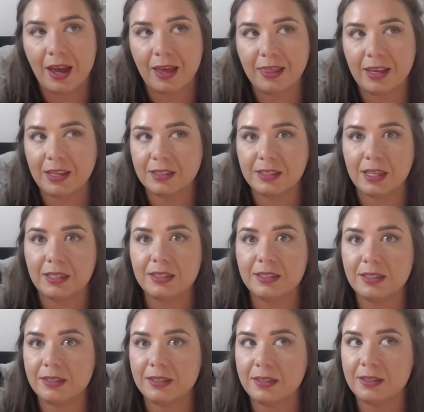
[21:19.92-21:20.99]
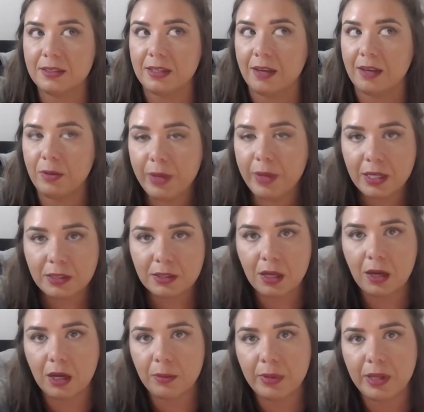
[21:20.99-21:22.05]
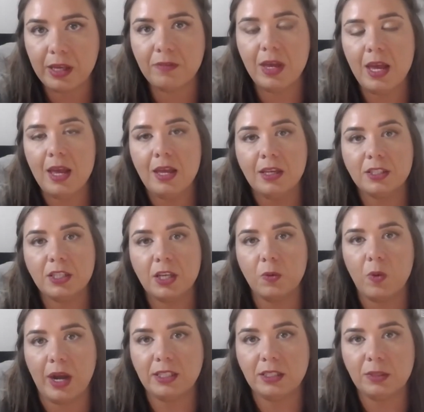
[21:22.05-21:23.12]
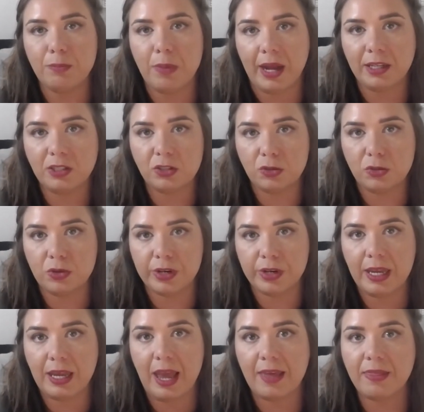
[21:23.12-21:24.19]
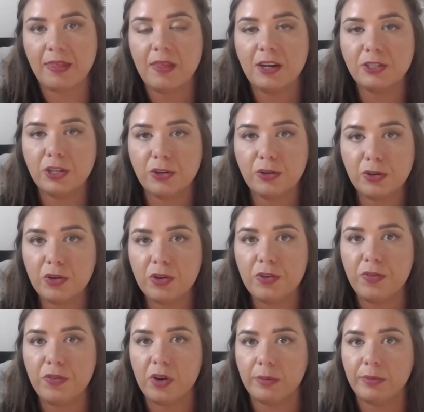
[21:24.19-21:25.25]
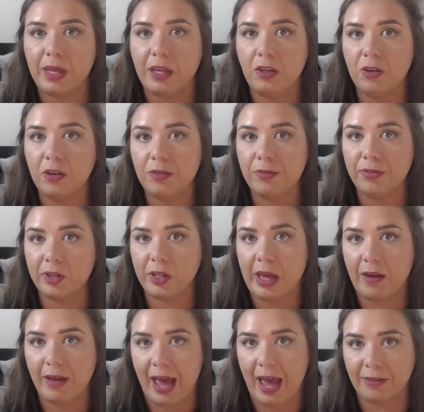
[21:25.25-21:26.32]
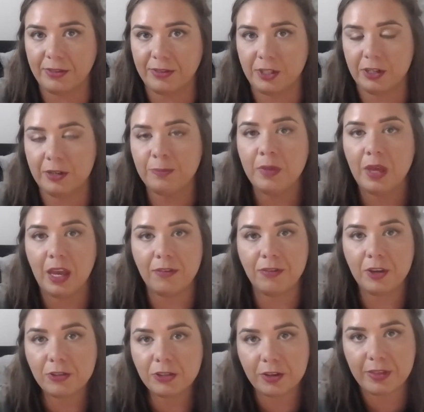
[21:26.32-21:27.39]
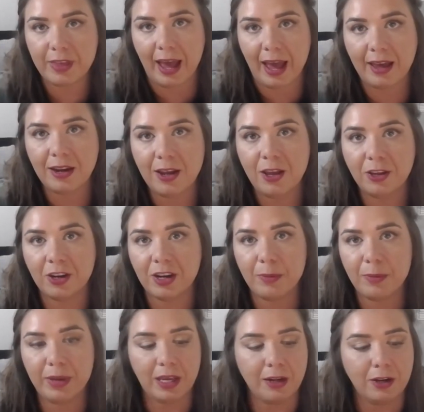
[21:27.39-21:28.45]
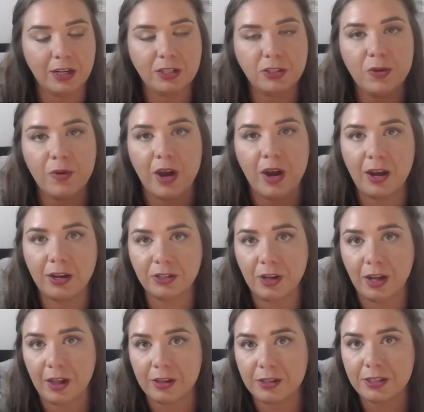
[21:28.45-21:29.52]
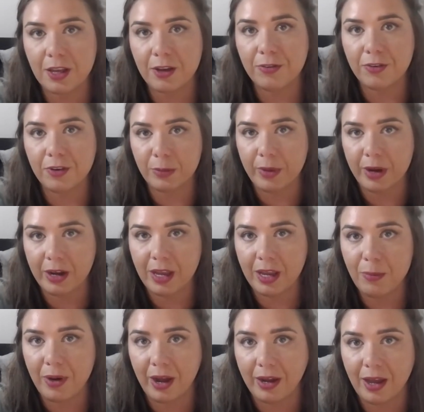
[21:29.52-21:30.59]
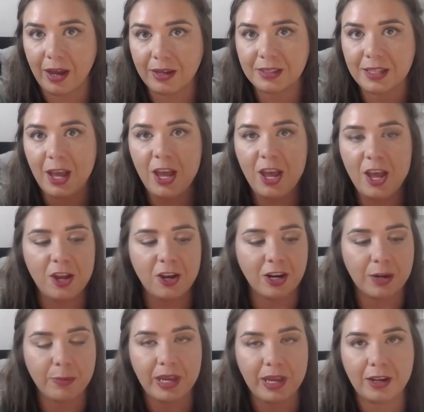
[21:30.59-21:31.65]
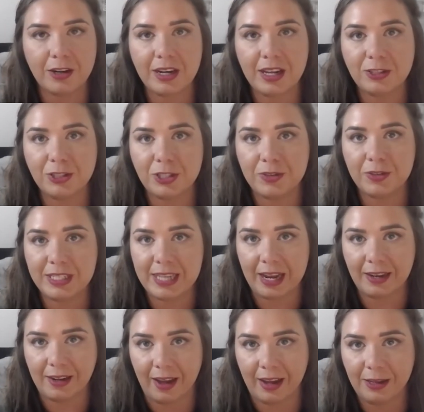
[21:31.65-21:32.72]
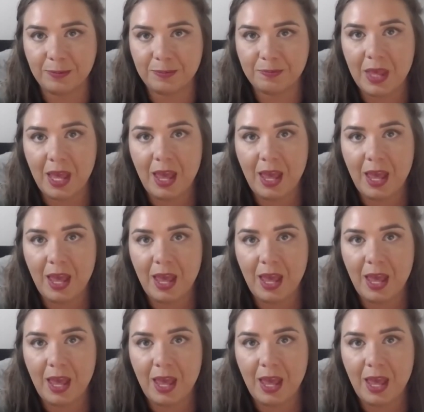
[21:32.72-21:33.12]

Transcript: I think it's like 7 minutes long, I believe. So watch my story, and then there's a Google form that you can fill out after. If you do that, you're going to be entered into $100 of free Mary Kay product. You're going to be entered into a date night.